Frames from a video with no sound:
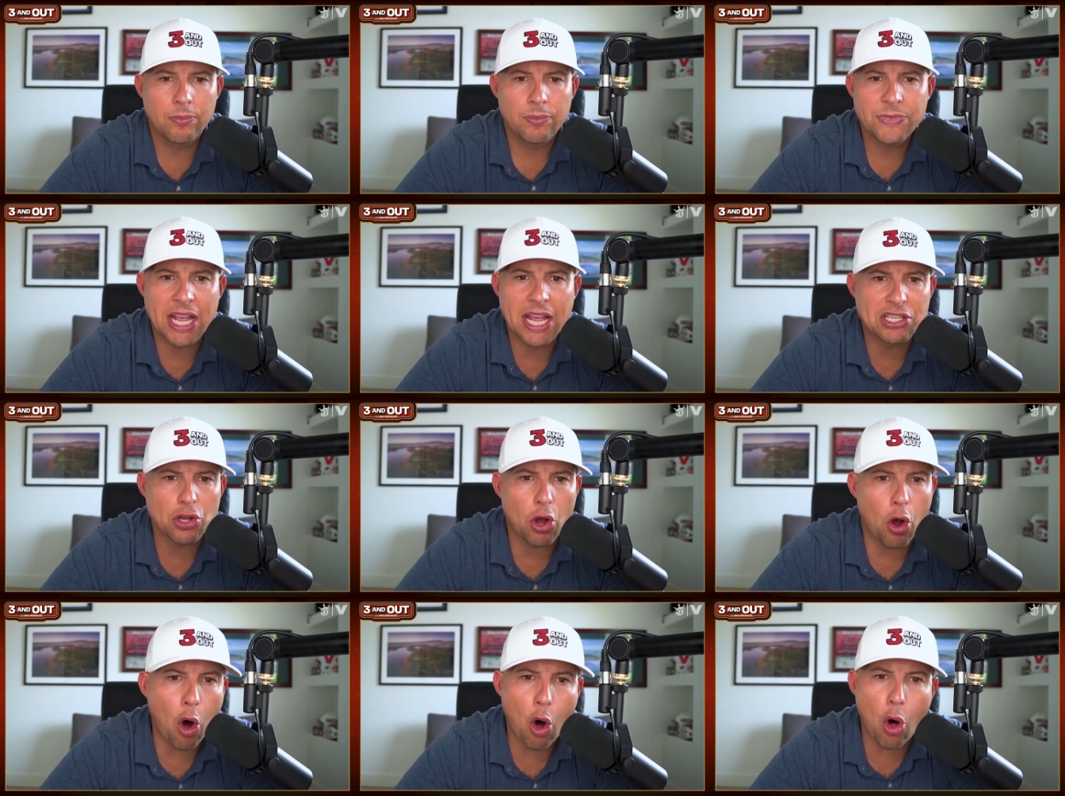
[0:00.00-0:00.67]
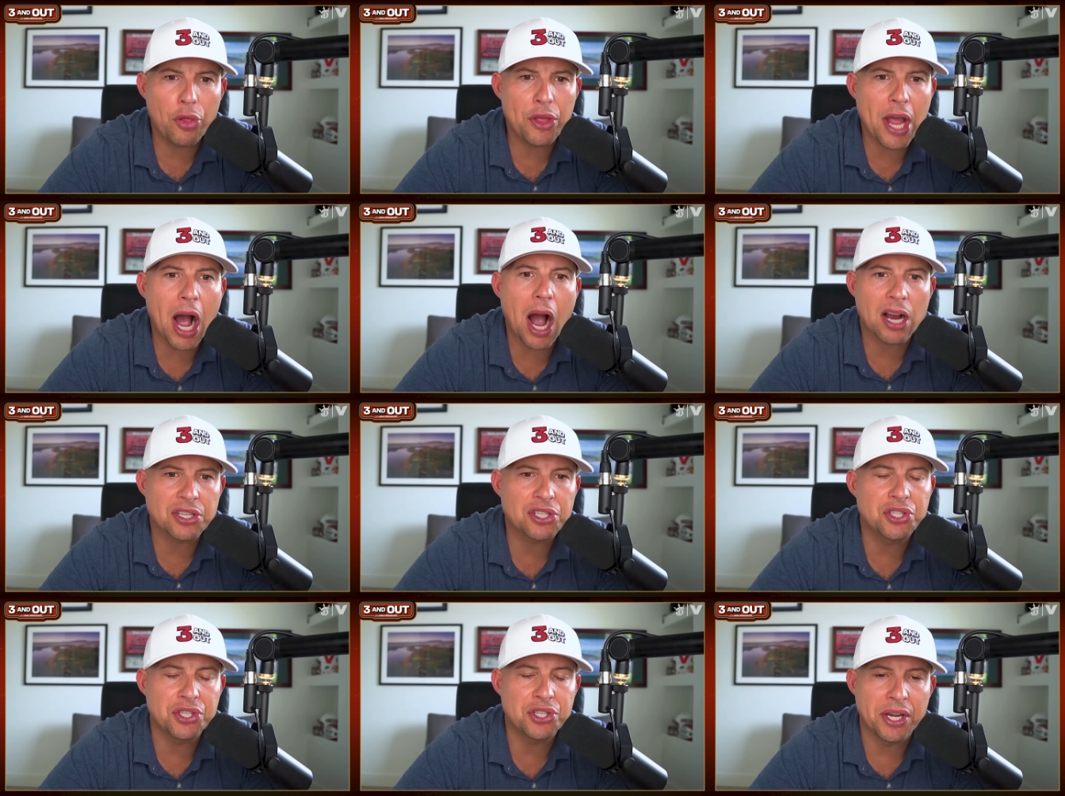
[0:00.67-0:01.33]
Takes all the
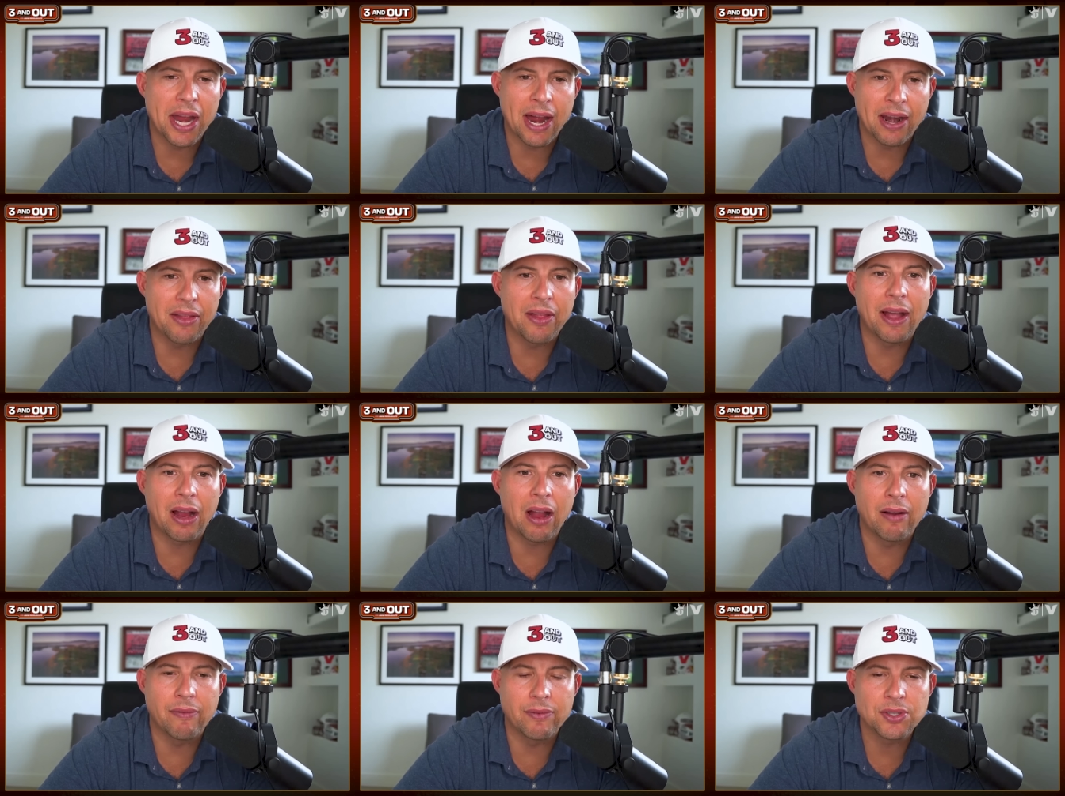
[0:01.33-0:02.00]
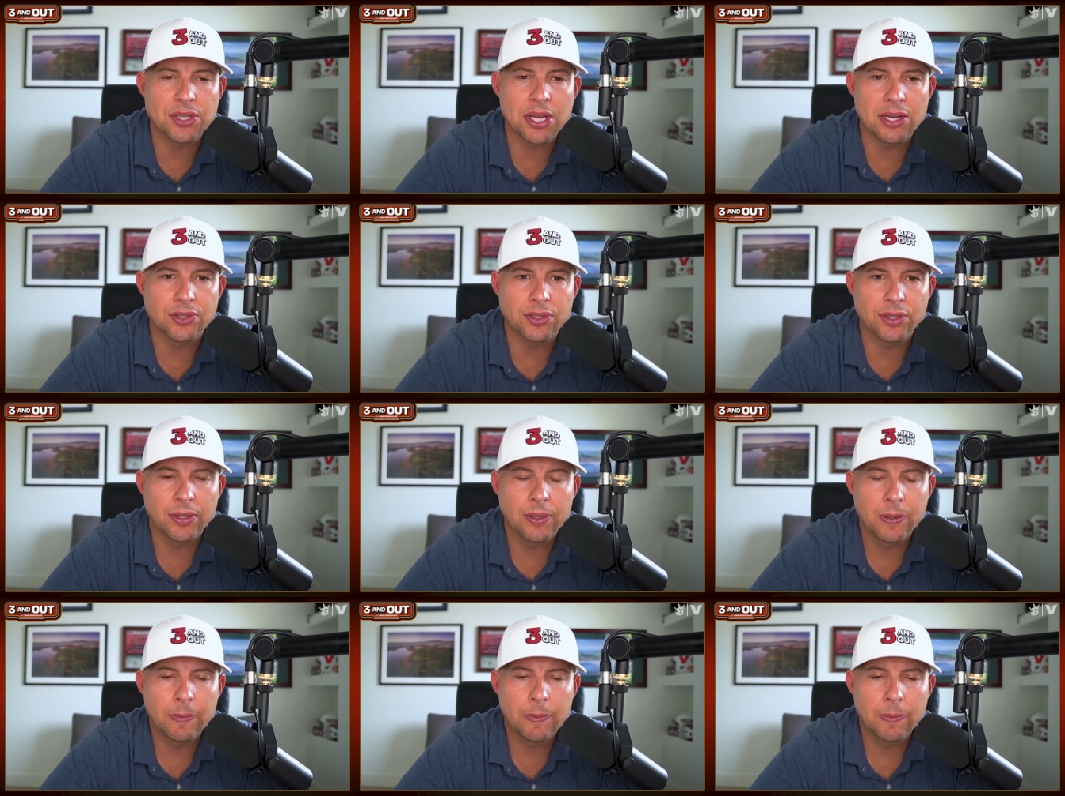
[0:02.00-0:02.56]
oxygen out of that conversation.